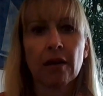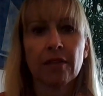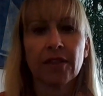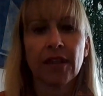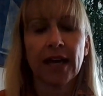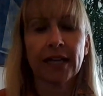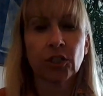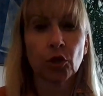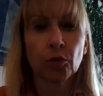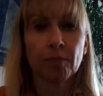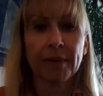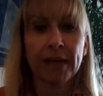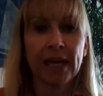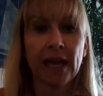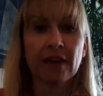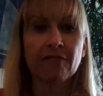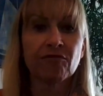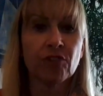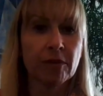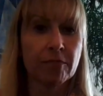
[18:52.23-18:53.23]
that you pay
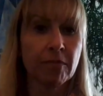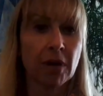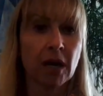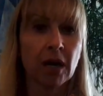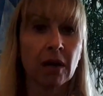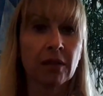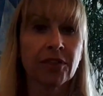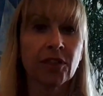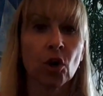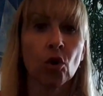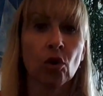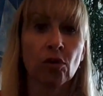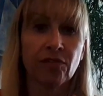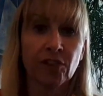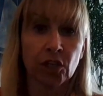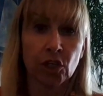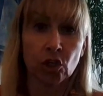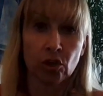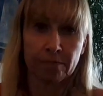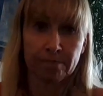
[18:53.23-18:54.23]
every month
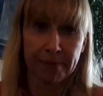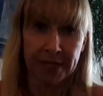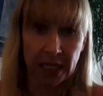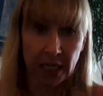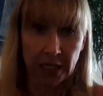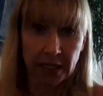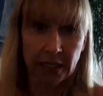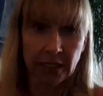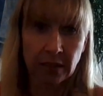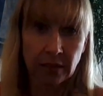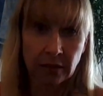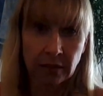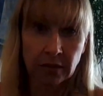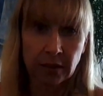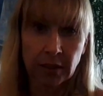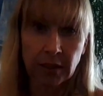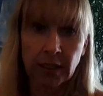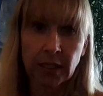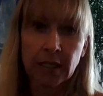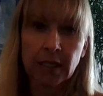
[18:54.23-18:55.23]
over your billing. Yeah.